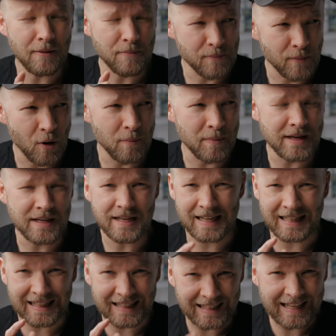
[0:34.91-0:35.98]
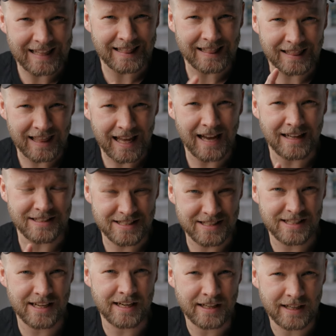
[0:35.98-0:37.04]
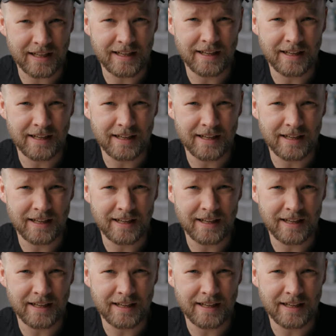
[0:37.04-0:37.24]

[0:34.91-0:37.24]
a moment and let that sink